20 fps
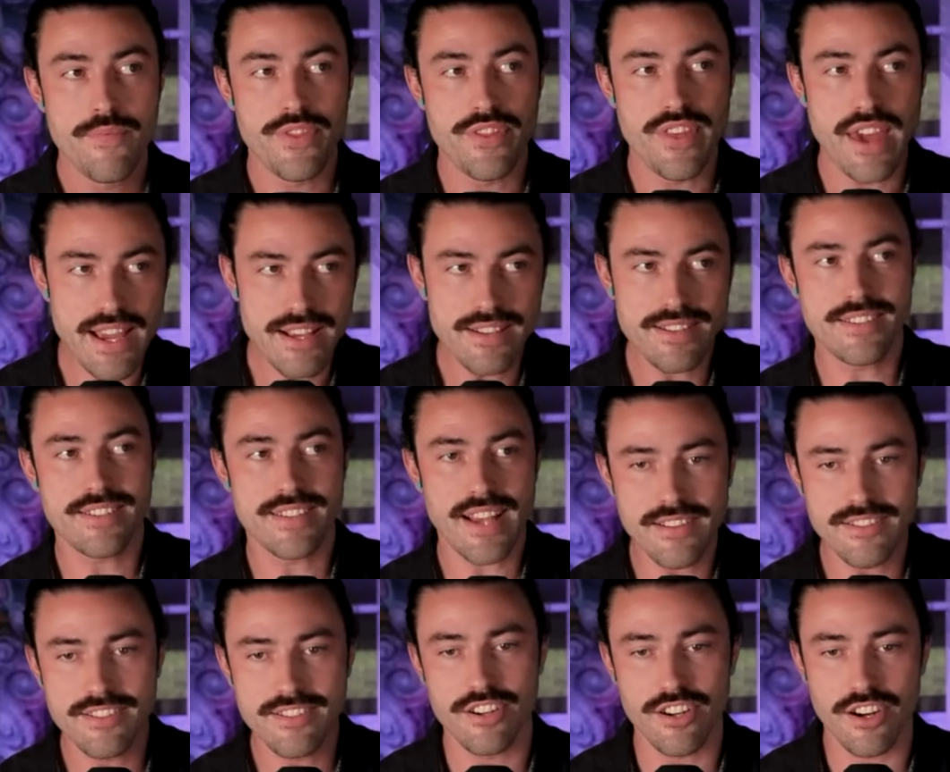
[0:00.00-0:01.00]
They
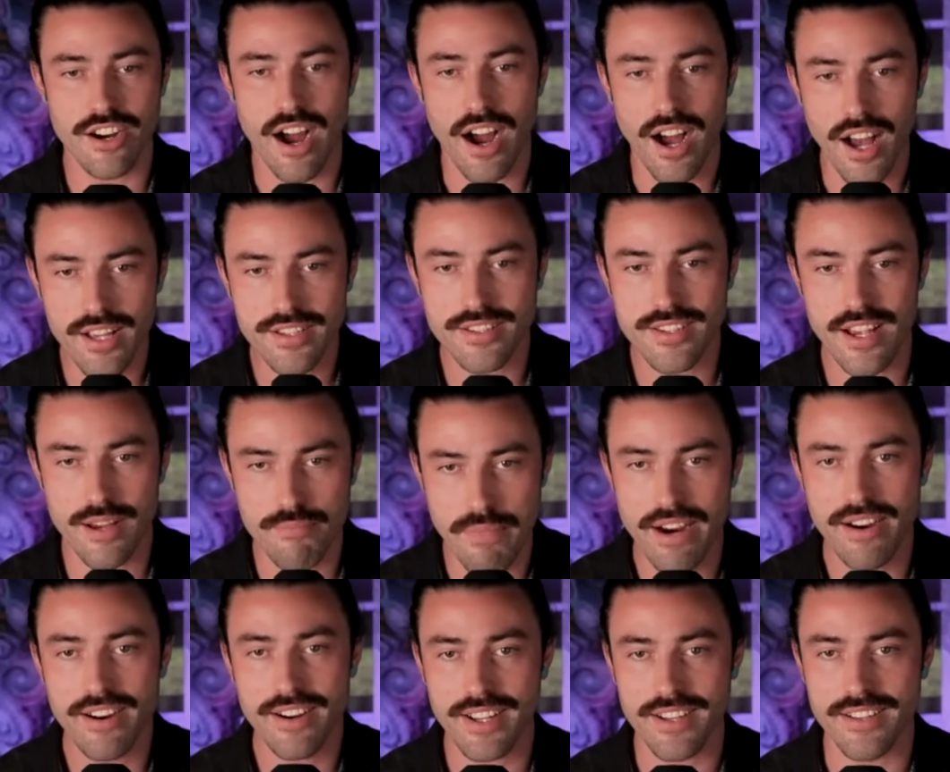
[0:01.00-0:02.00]
censor us
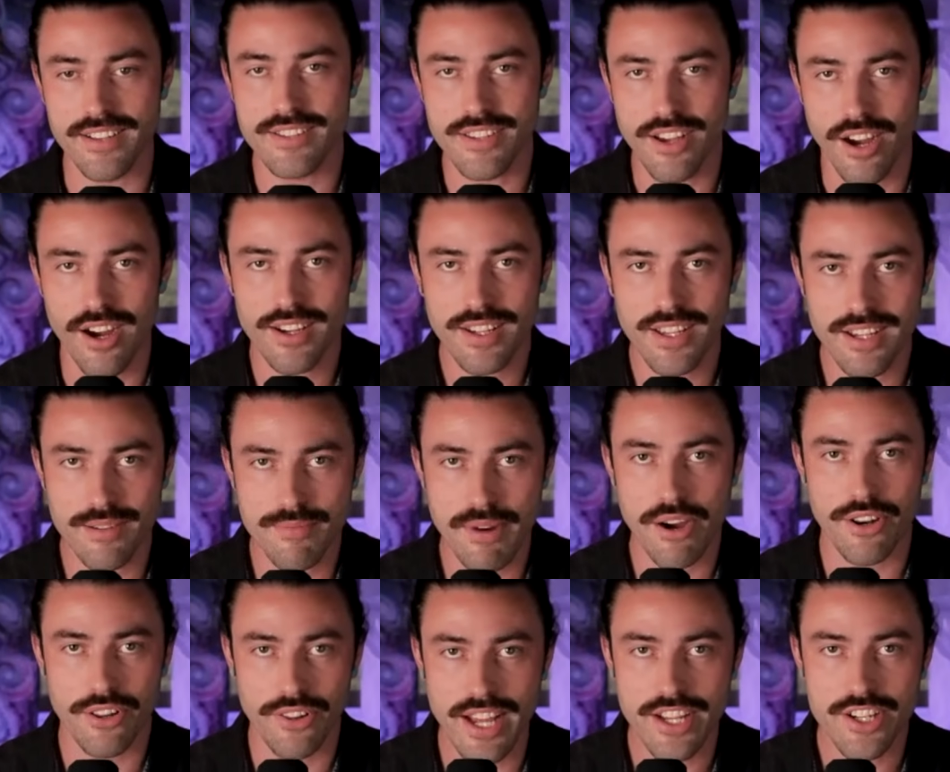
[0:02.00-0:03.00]
Americans talking
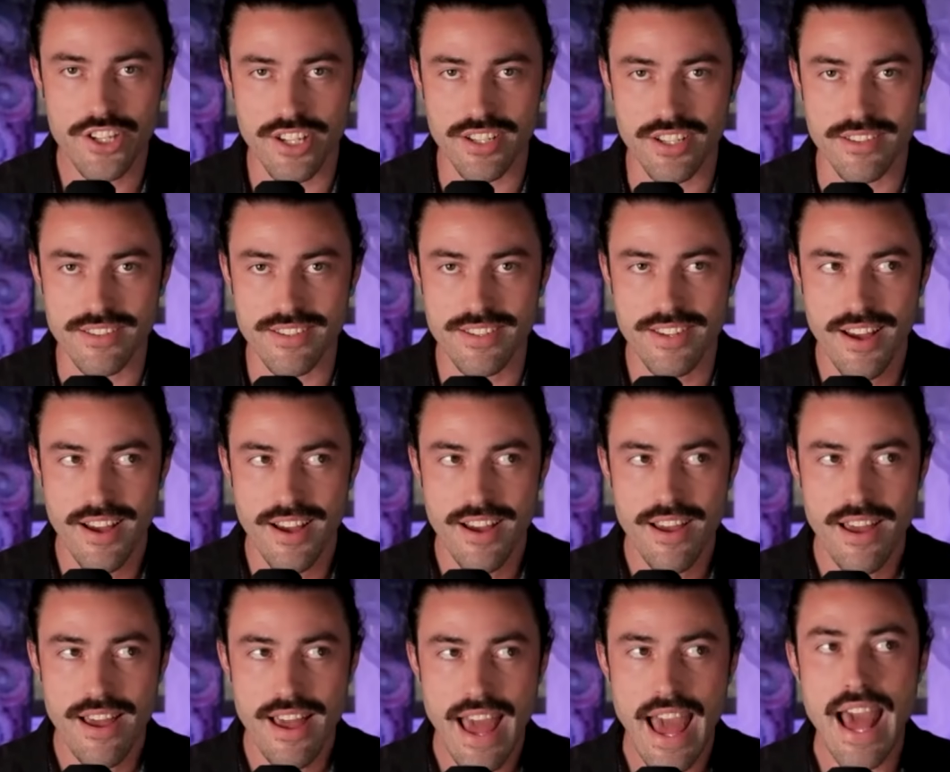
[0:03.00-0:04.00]
about elections
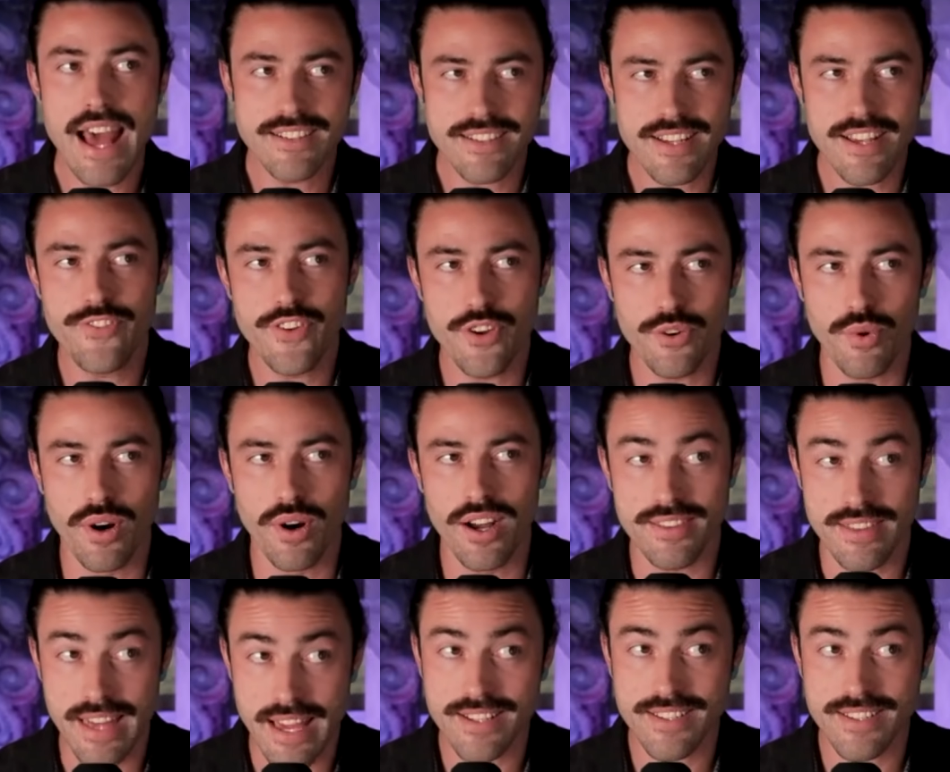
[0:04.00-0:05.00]
as if it
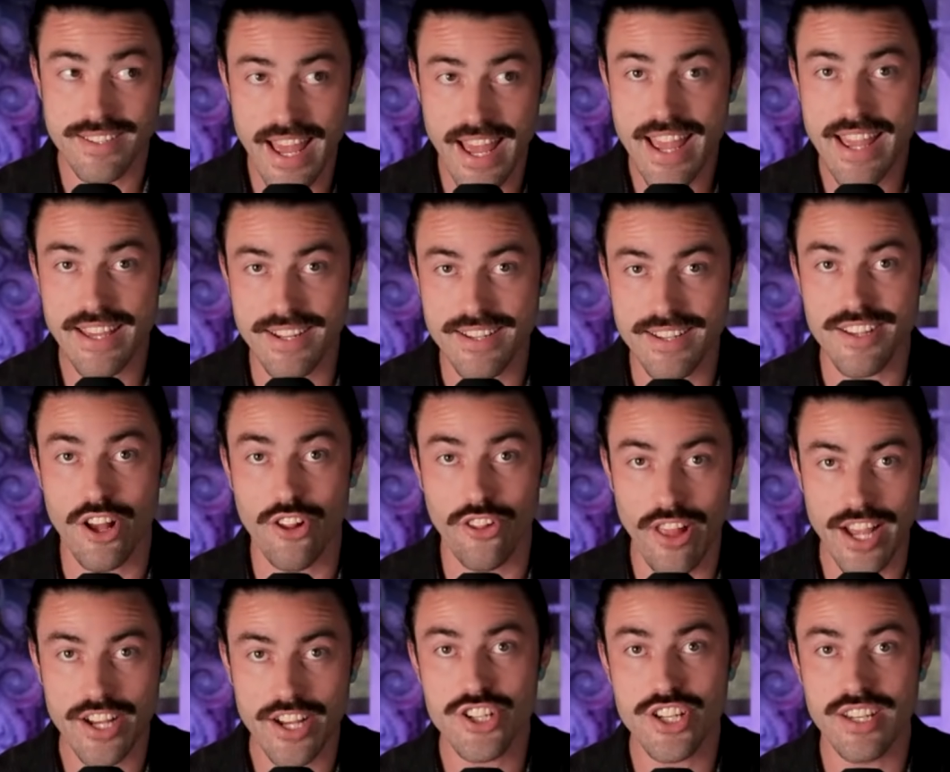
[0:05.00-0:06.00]
was they say it is
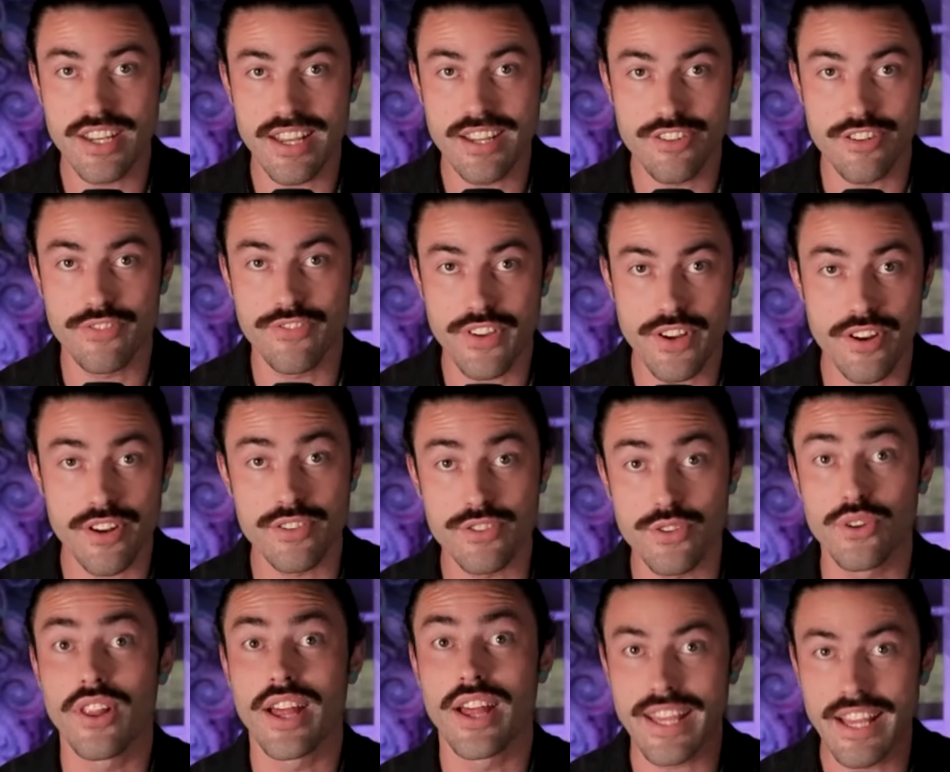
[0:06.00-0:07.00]
election interference
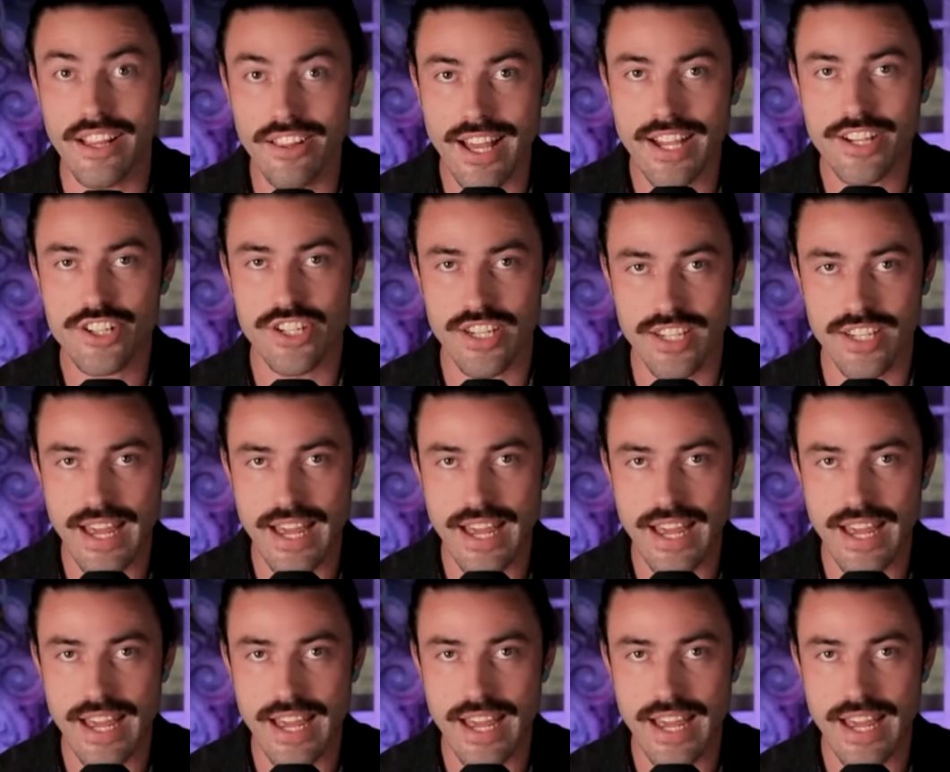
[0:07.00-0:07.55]
or like election